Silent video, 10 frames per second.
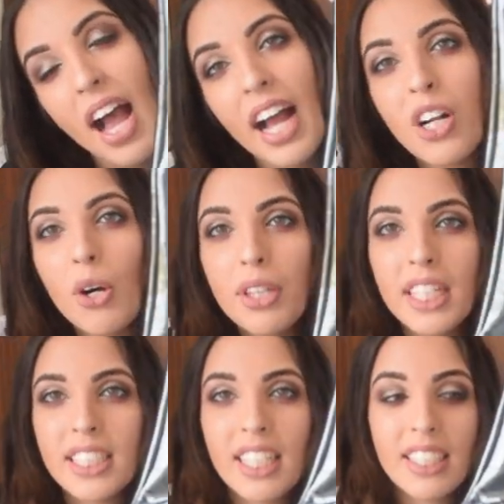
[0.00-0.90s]
I got
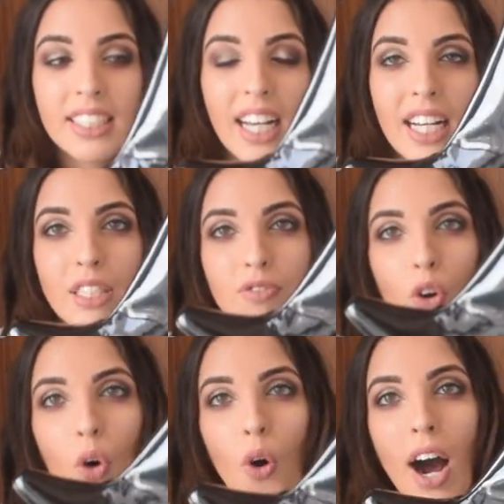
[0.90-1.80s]
these in a size
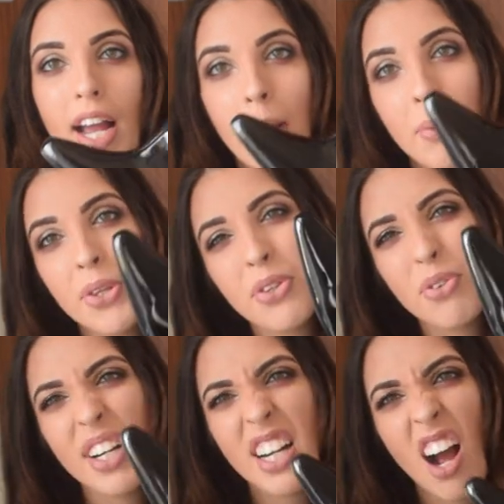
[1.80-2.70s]
4. I am a
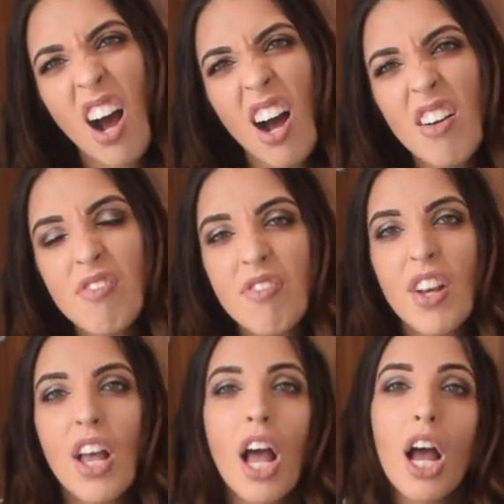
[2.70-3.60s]
3.5.
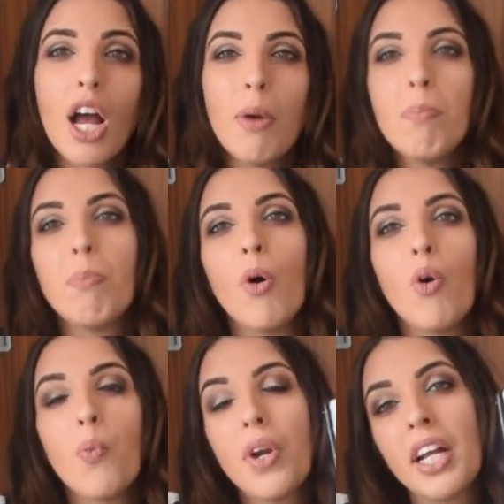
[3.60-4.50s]

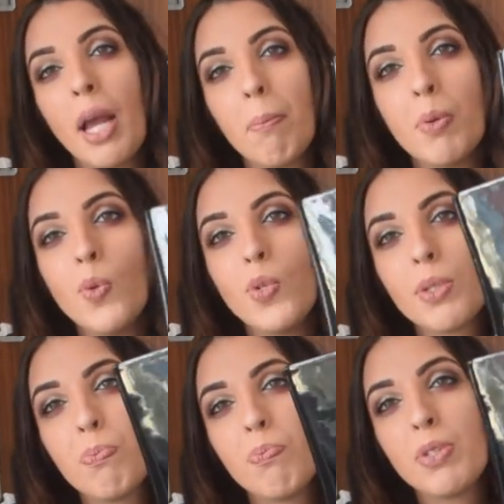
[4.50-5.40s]
But when I get
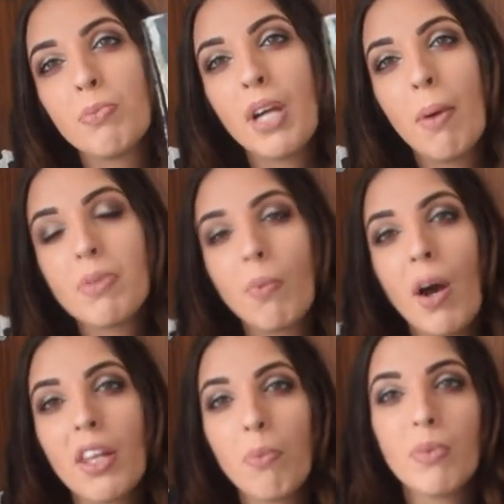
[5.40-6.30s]
boots, sometimes I
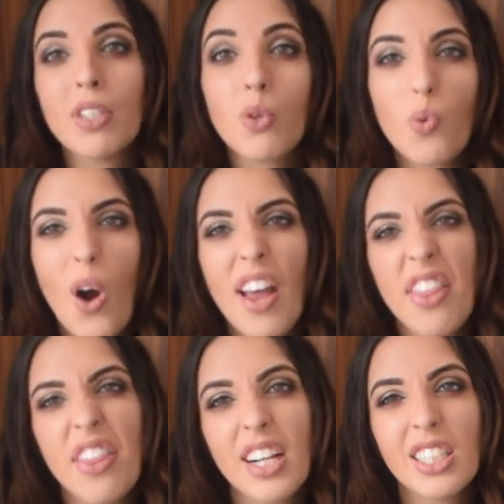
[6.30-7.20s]
wear them with quite
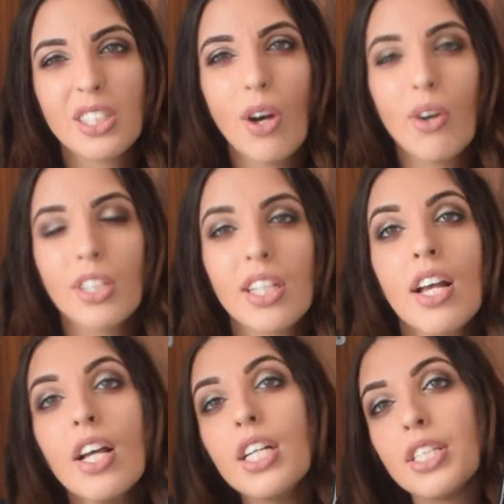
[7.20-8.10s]
thick socks,
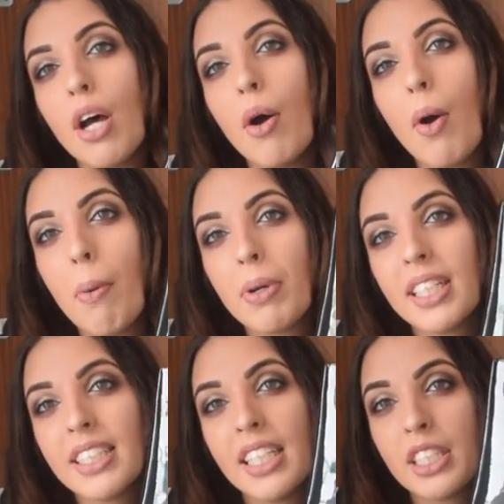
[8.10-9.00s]
so I'm going
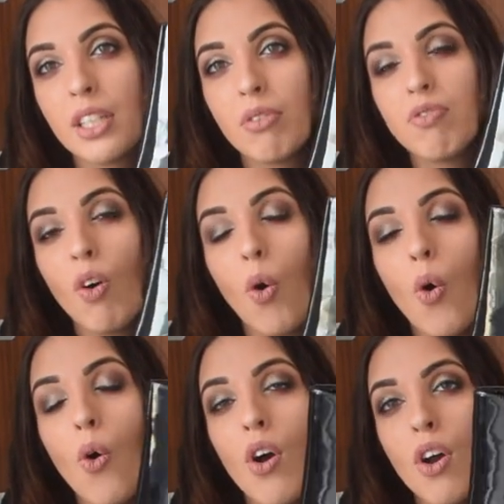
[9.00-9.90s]
to stick to the
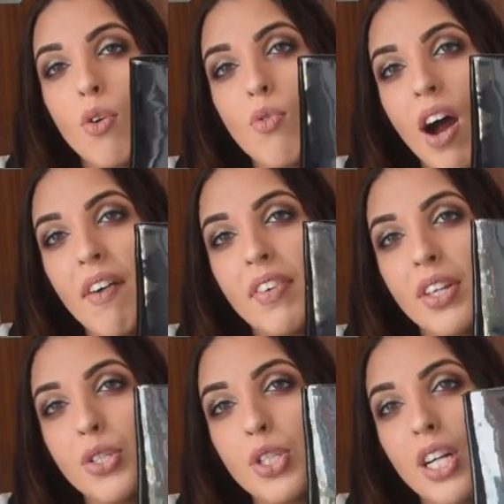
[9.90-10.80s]
4 rather
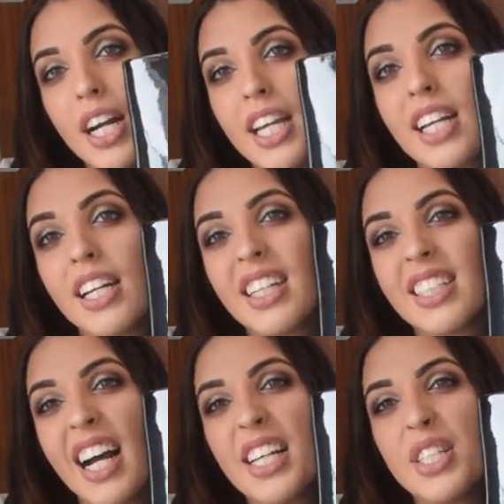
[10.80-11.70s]
than trying a
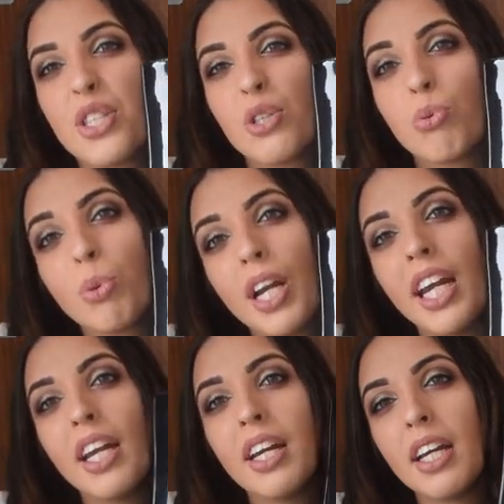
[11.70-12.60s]
size
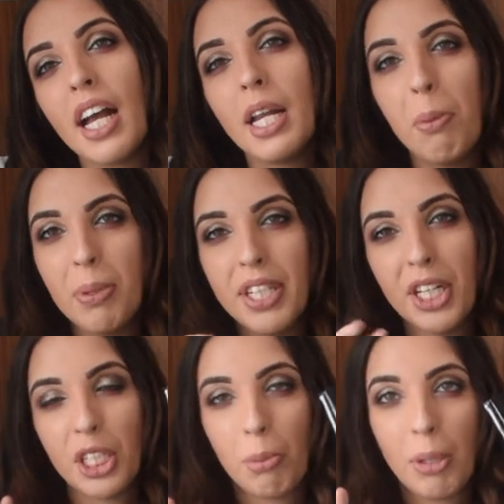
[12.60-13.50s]
3 and it
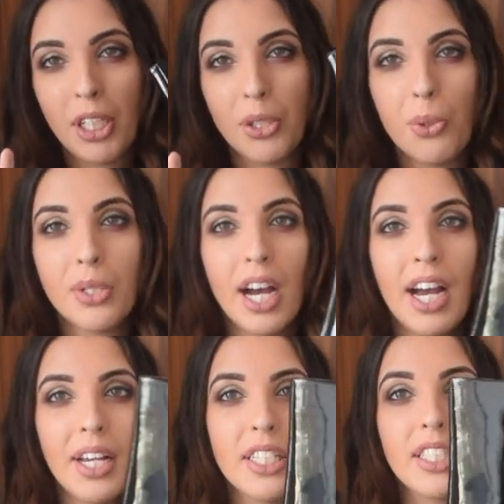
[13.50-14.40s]
potentially being too
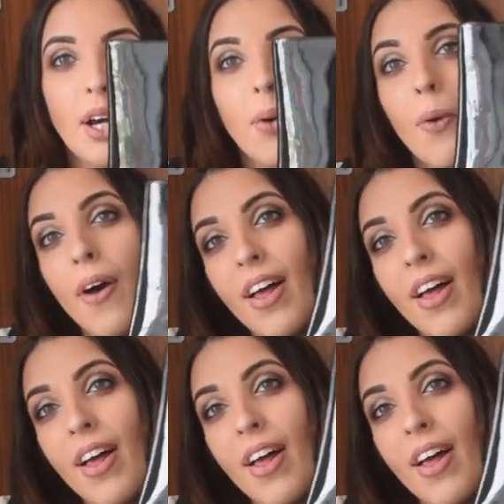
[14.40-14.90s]
tight. So